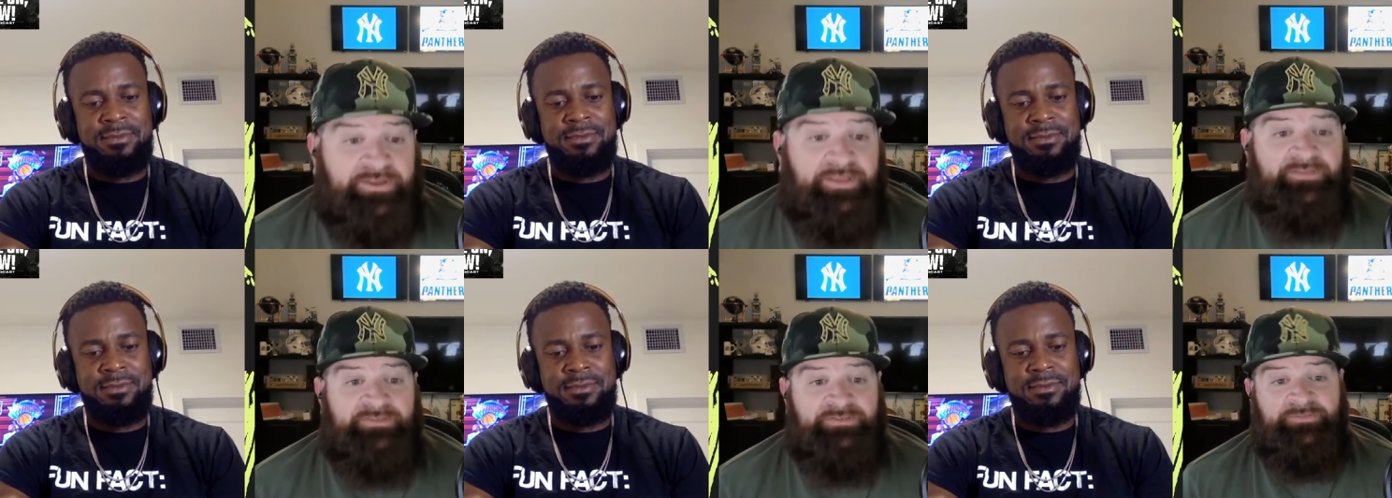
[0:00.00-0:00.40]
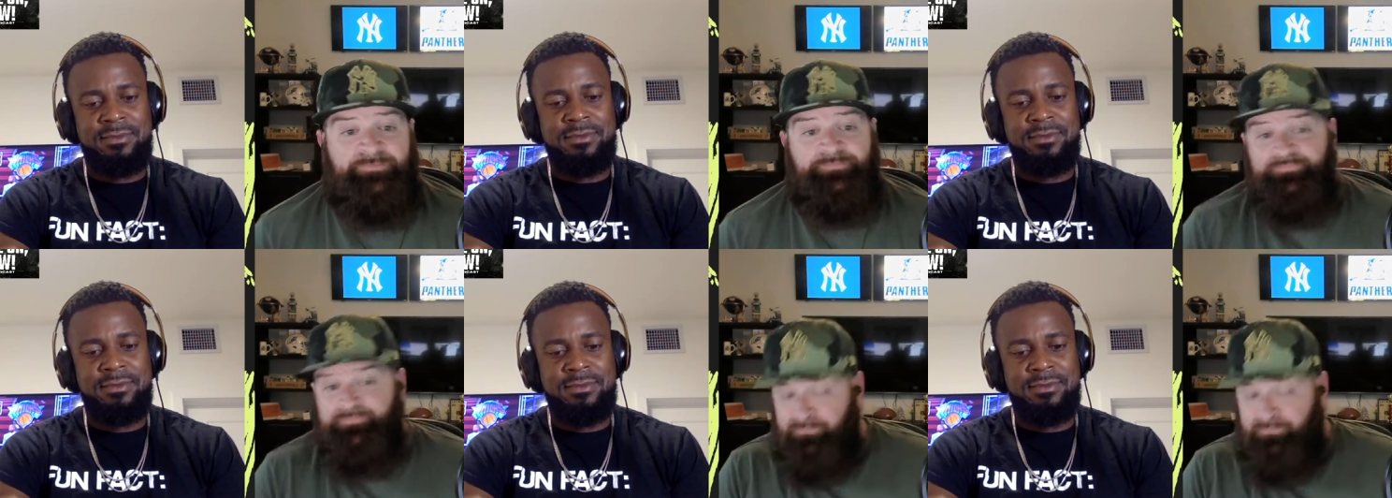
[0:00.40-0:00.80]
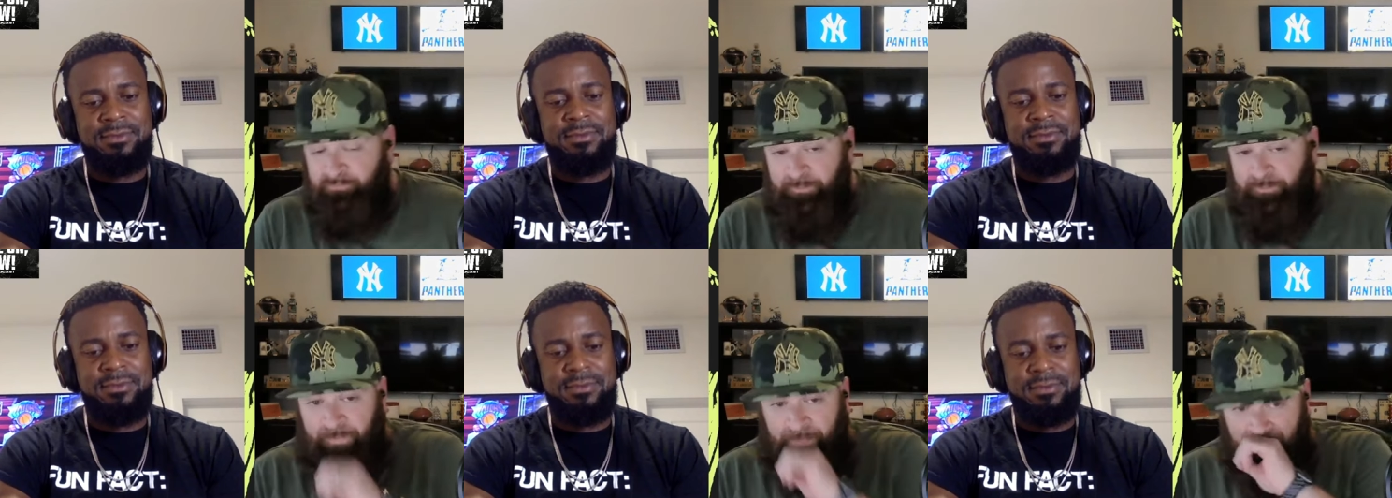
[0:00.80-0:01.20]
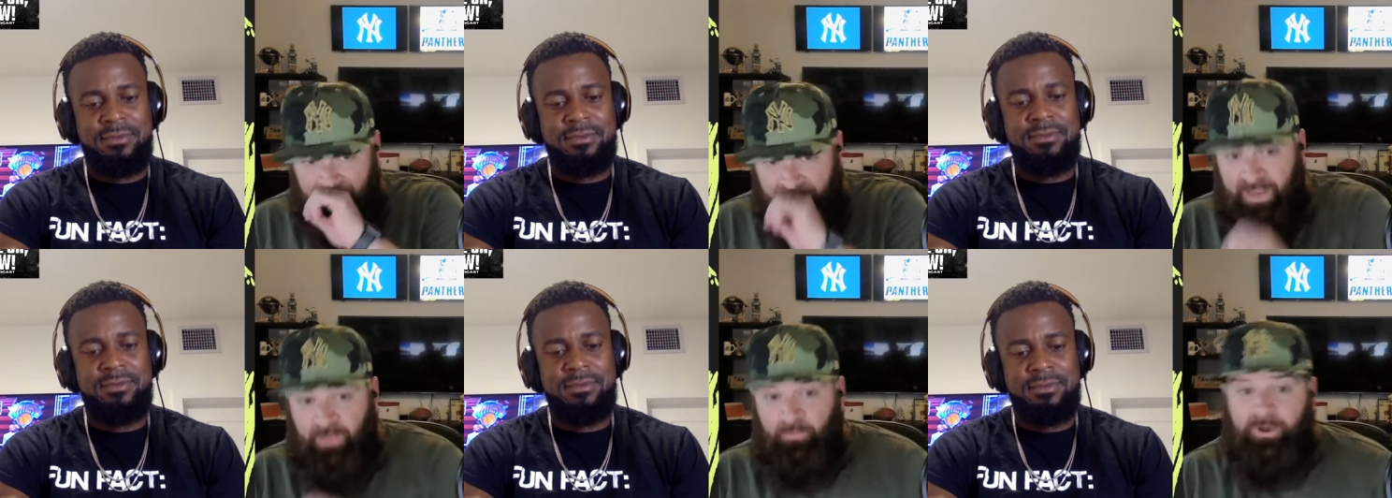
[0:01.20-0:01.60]
Speaker 1: to this,
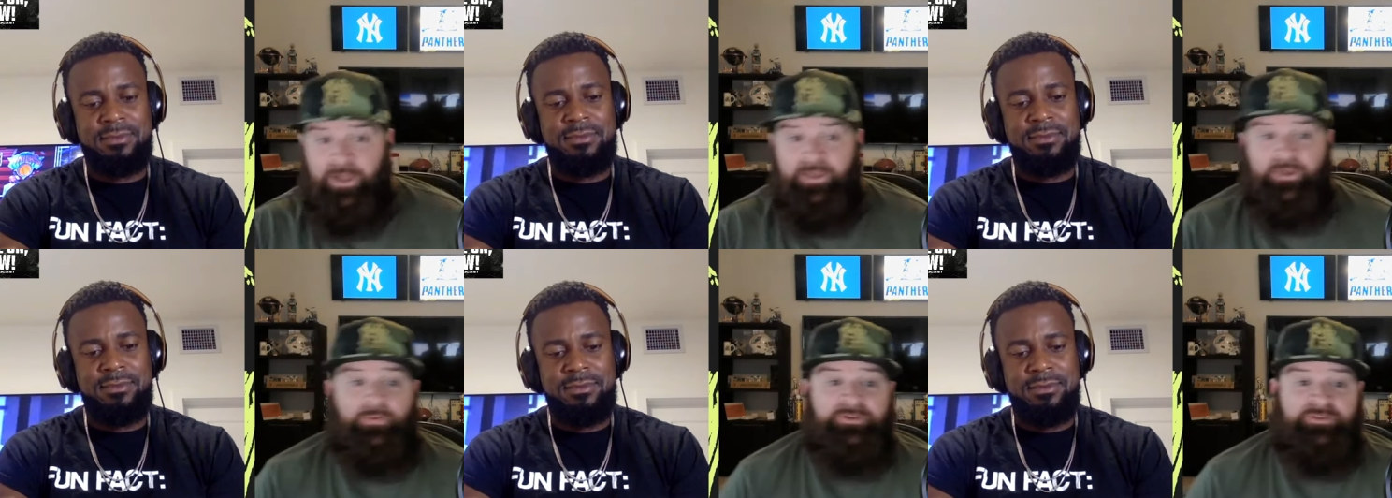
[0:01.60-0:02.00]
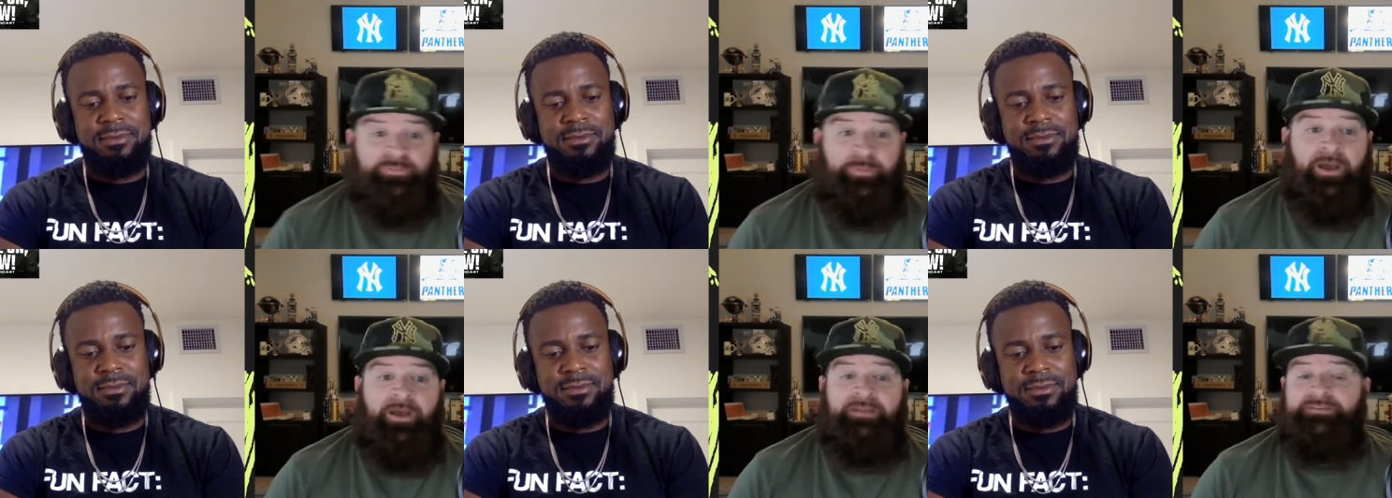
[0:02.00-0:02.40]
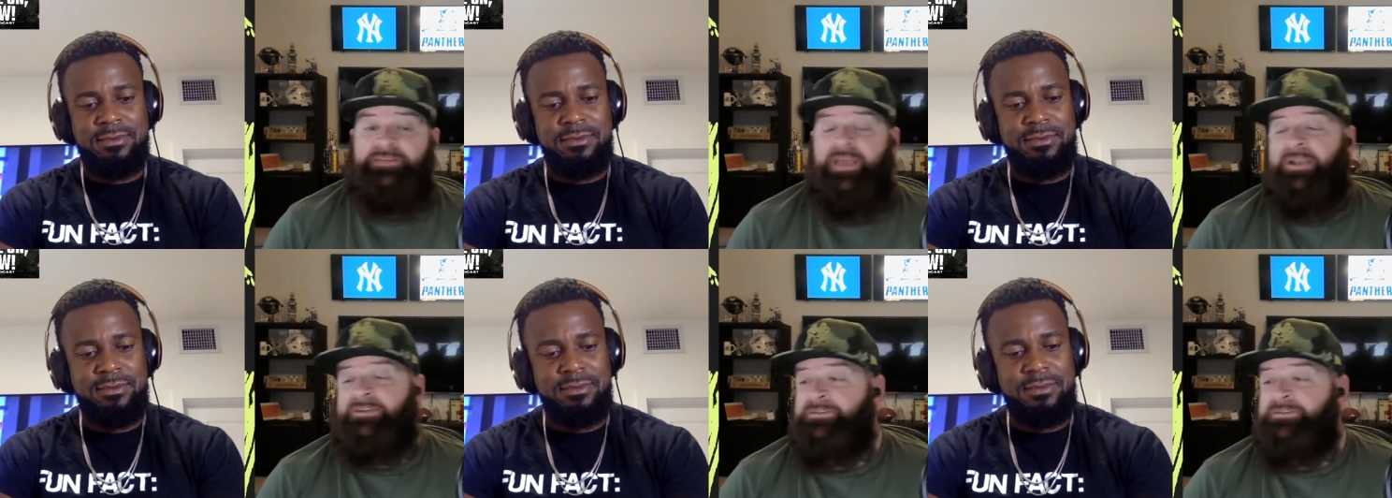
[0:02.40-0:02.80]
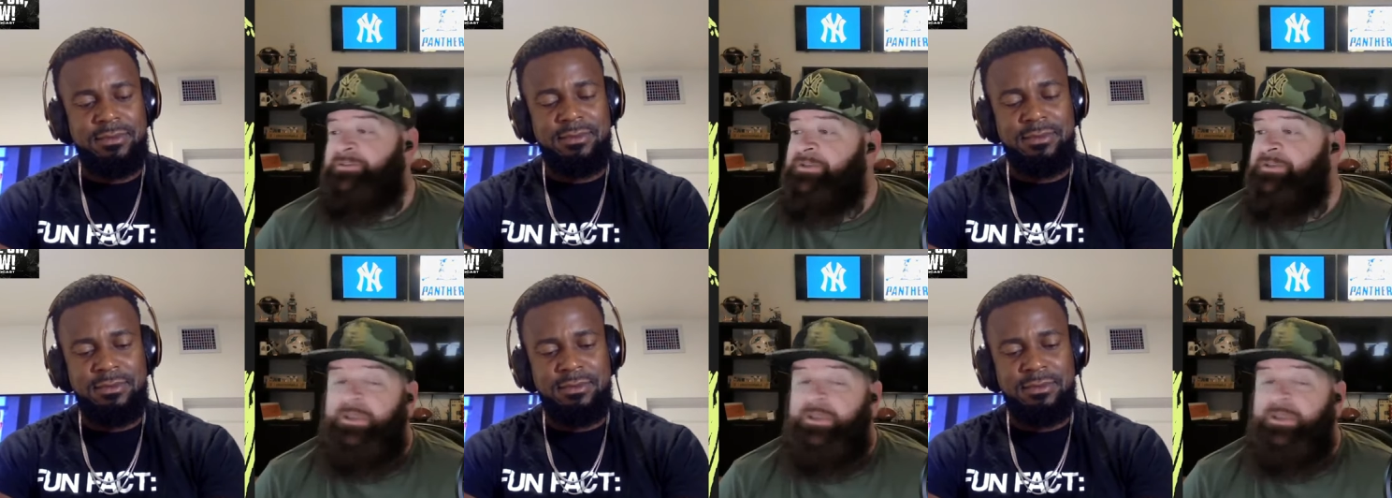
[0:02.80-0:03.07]
and I want your response actually.